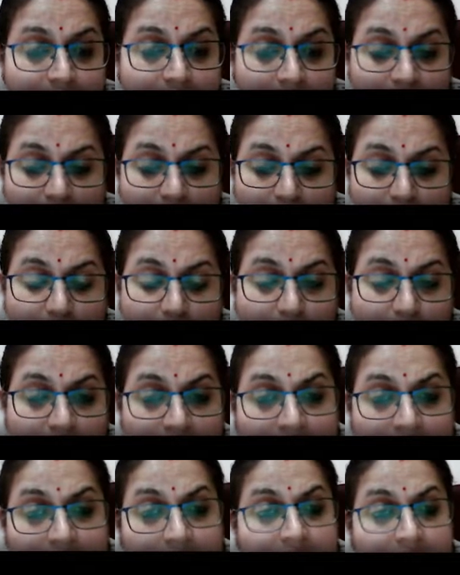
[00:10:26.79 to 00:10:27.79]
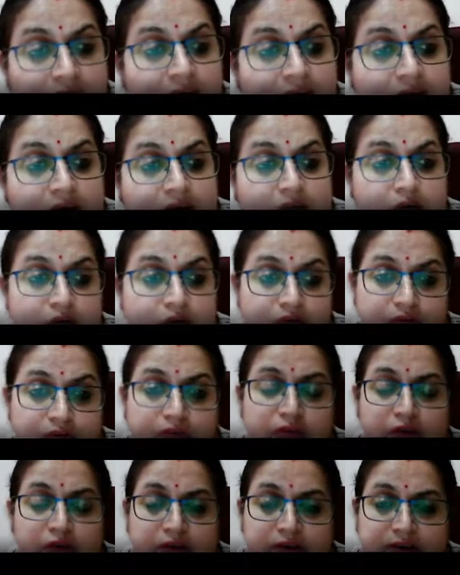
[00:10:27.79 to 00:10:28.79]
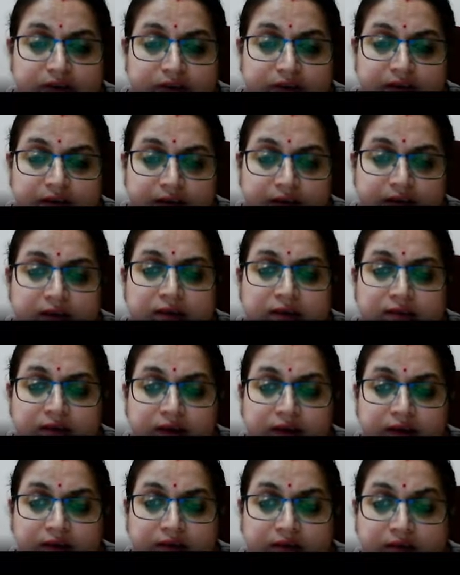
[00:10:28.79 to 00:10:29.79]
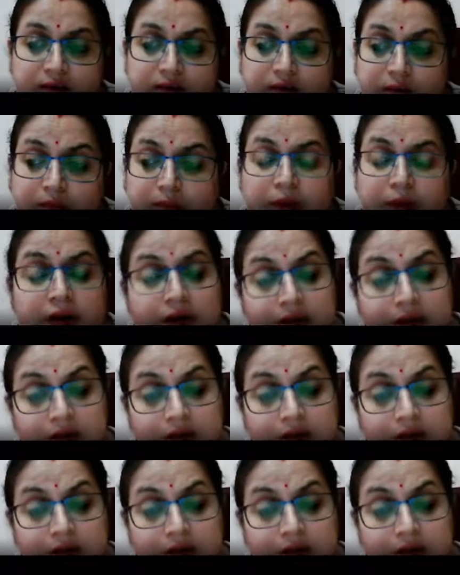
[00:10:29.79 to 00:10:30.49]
inner areas of the forested areas are concerned. But